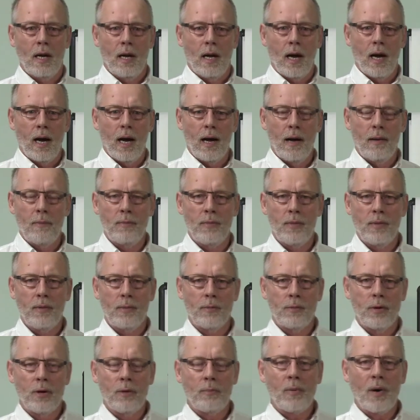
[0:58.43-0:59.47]
Uh, the
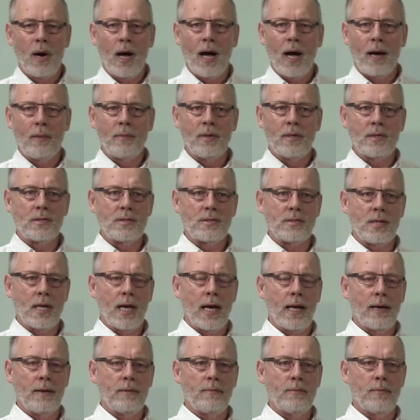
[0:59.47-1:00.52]
real problem is
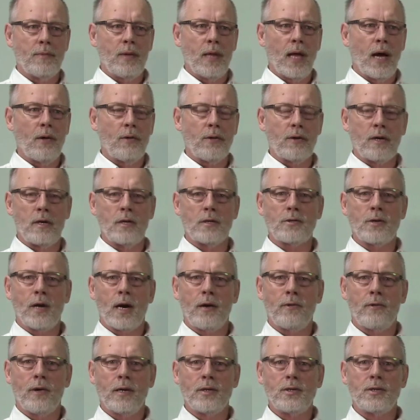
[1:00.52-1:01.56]
that now they're going to try to
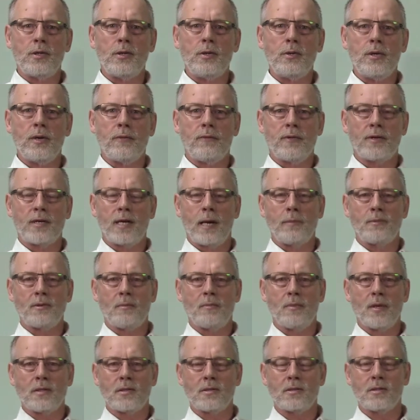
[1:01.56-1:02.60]
run two different types of
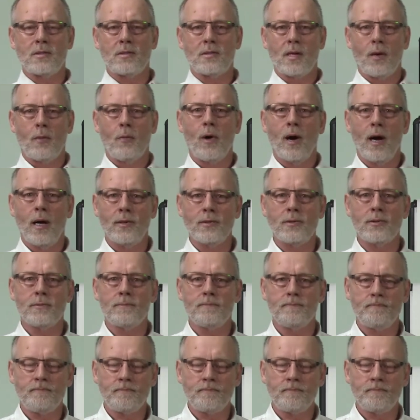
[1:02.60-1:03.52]
businesses at once.